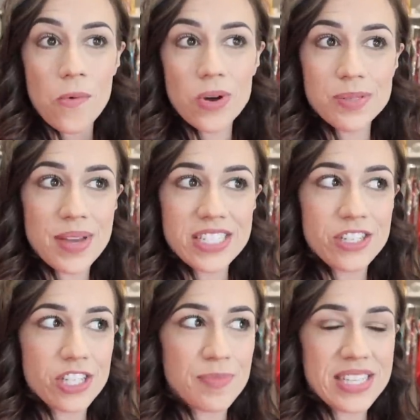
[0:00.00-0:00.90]
was meant to
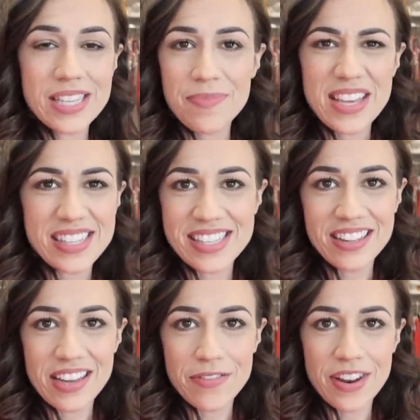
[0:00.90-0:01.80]
just be something
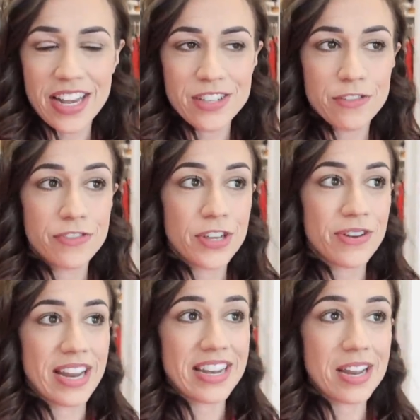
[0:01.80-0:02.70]
silly and fun I could do for
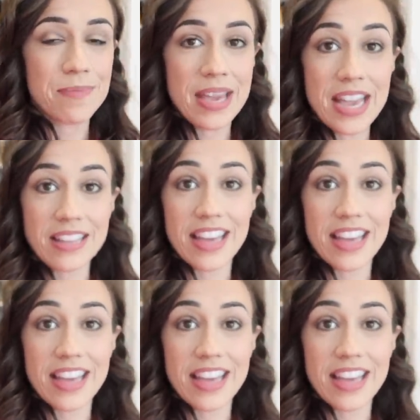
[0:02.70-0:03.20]
you. It ended up being